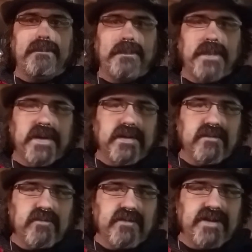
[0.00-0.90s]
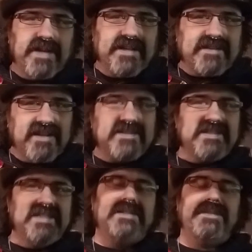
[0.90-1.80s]
But it does
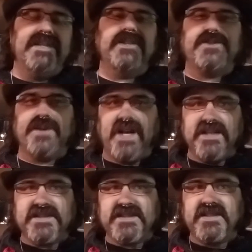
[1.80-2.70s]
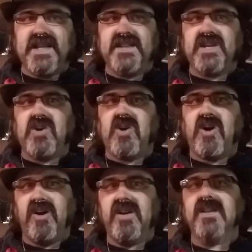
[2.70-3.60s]
need to be addressed that there
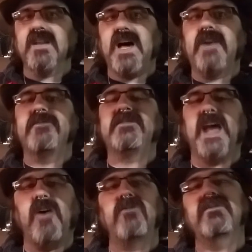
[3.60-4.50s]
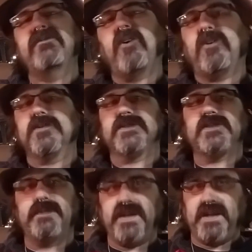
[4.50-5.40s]
are a lot of downfalls
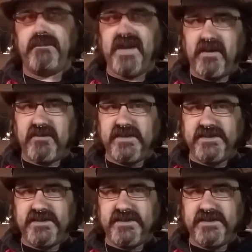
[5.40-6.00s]
to being male in